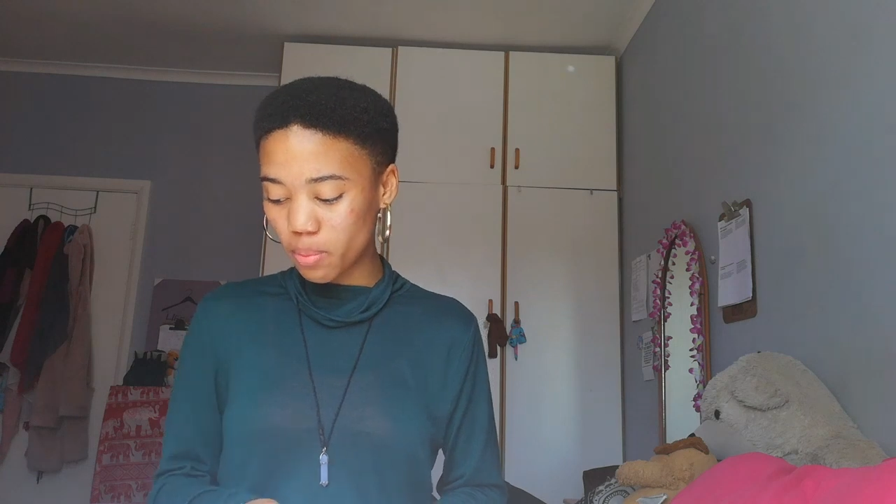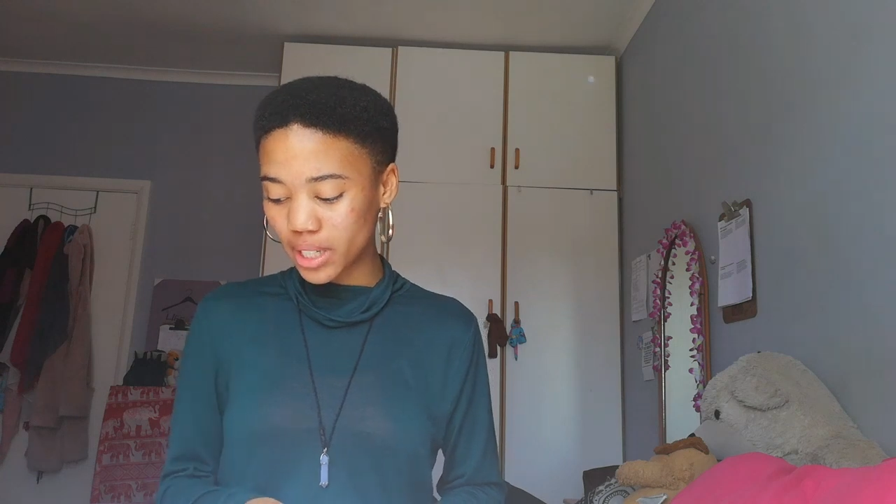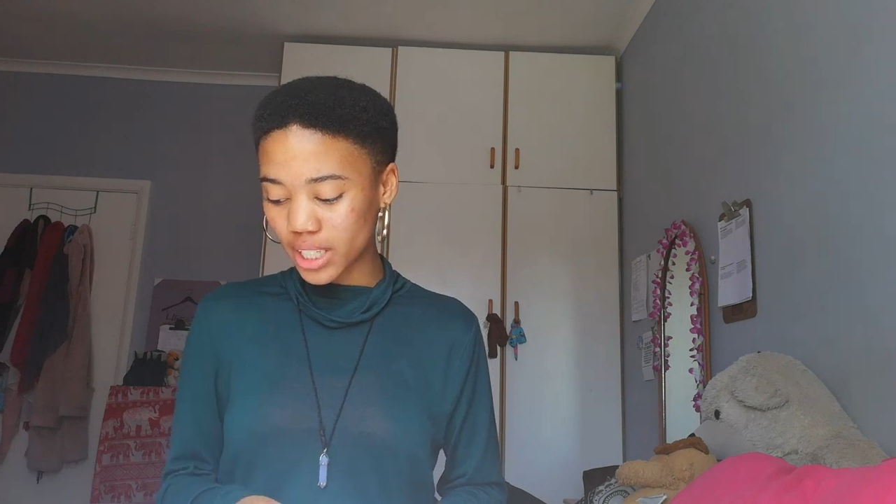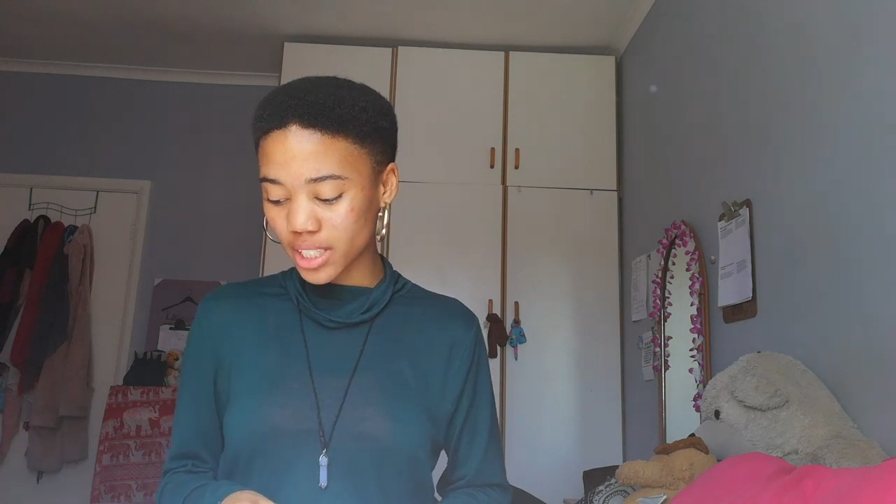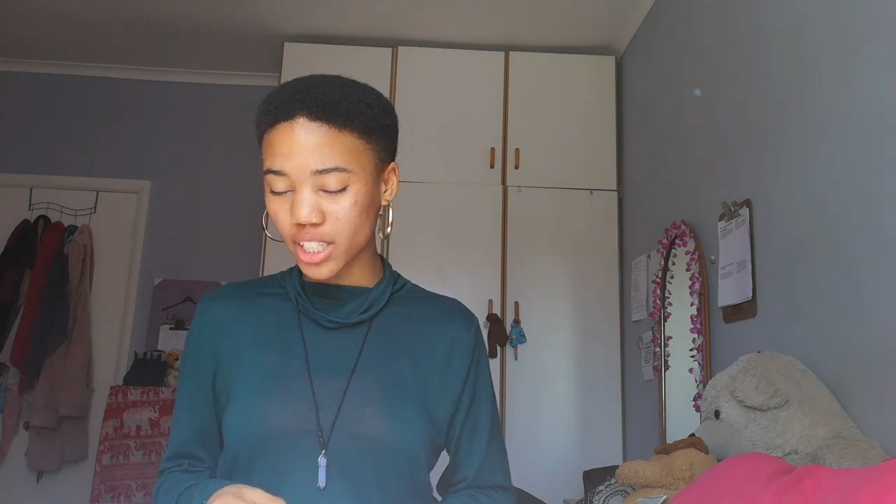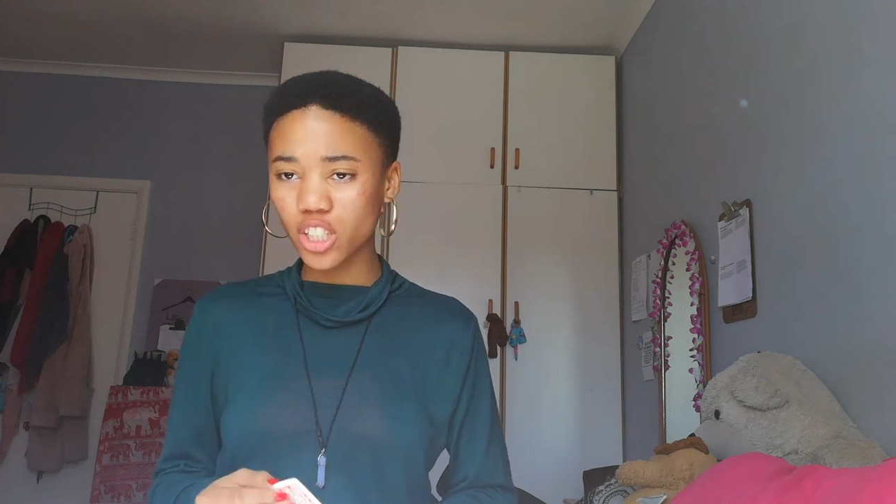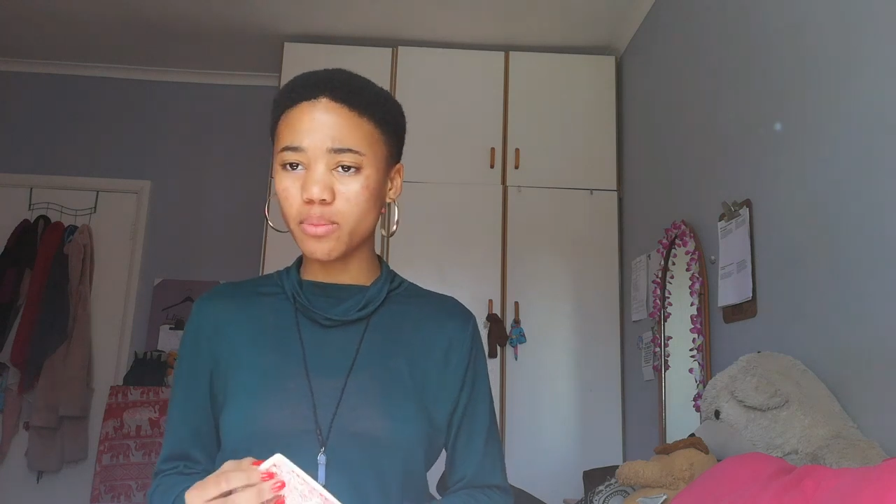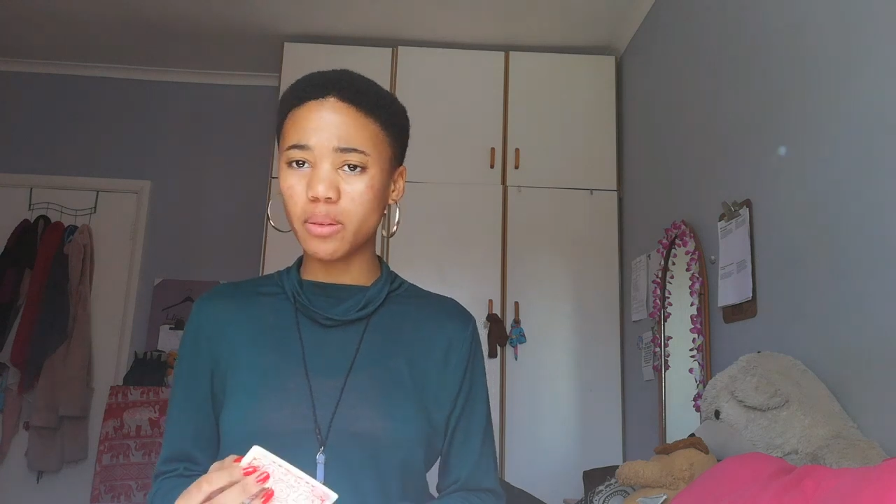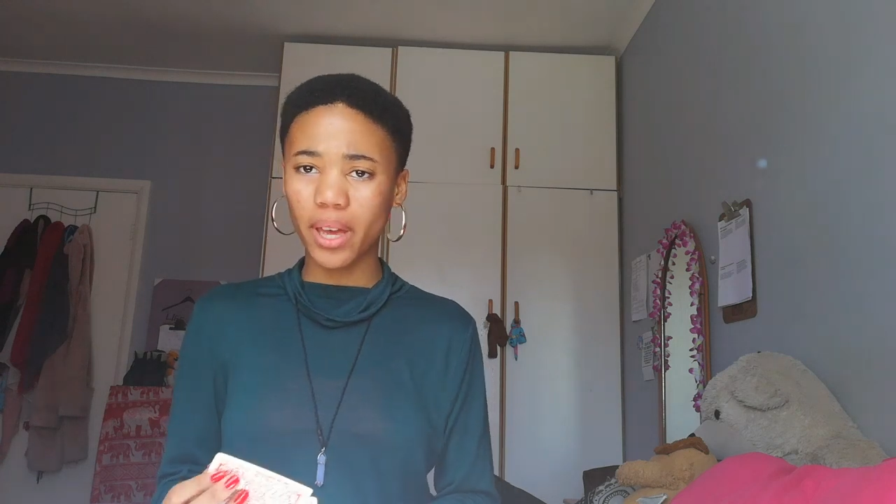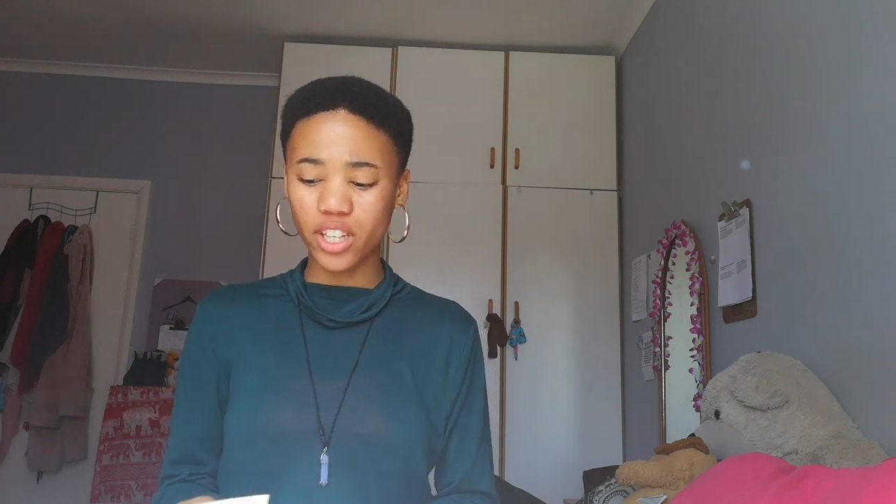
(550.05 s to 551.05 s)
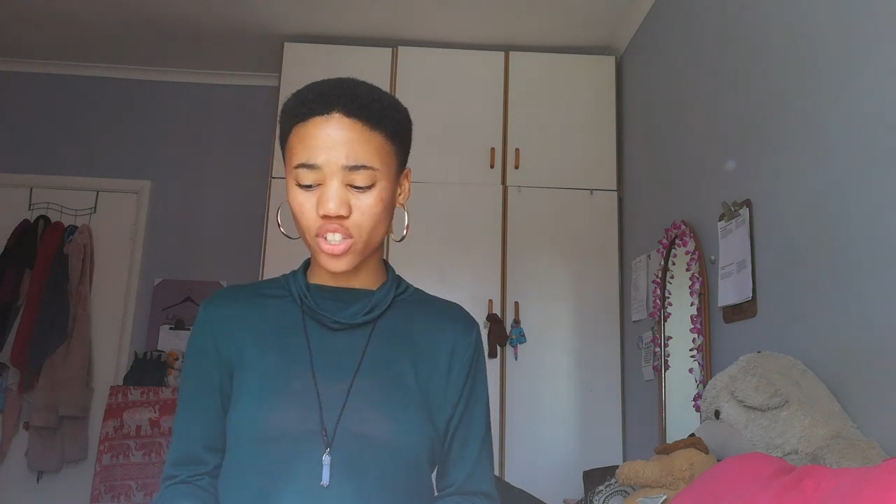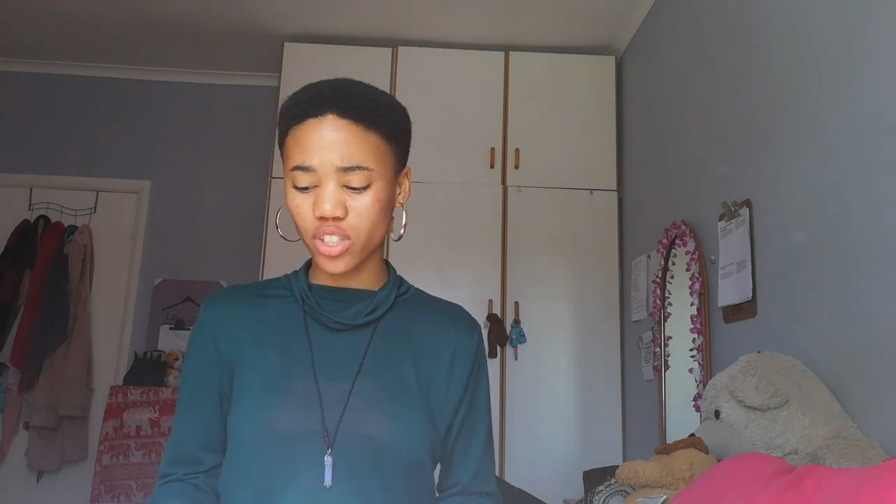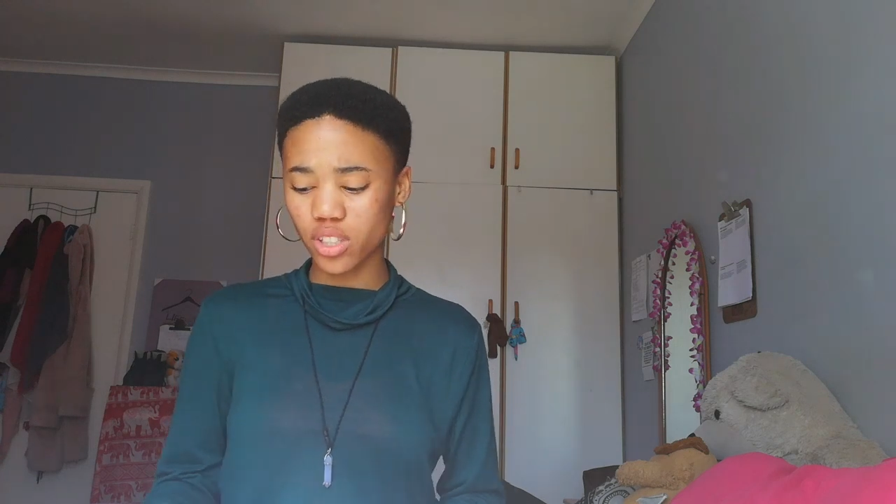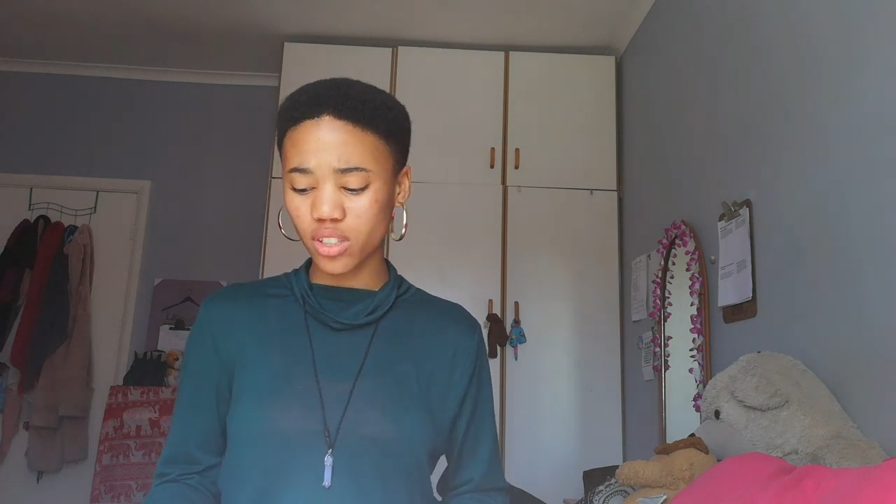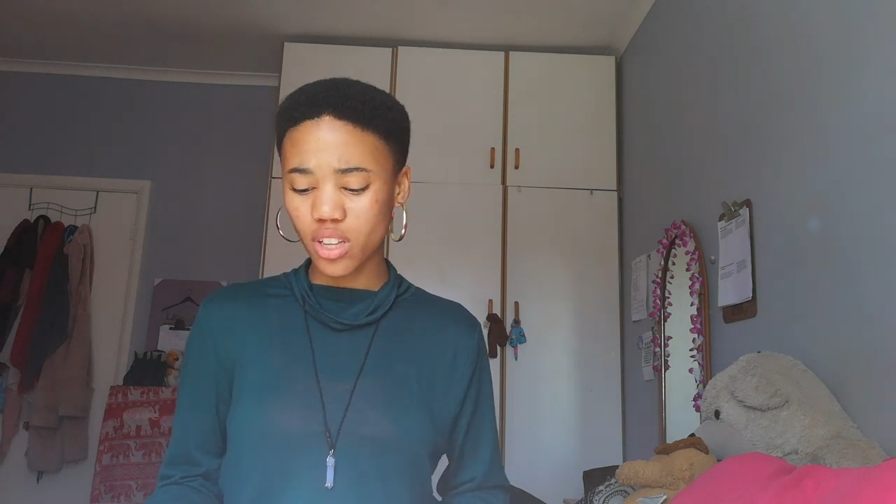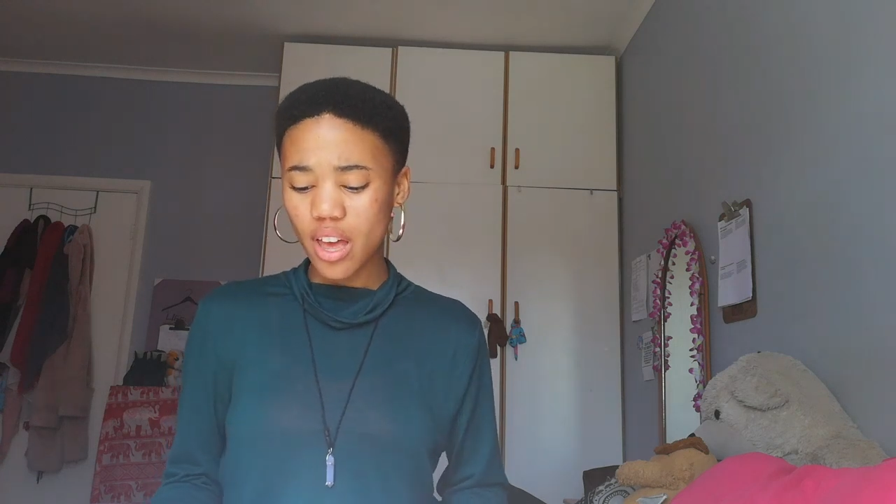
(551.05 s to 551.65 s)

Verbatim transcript: ability to be patient.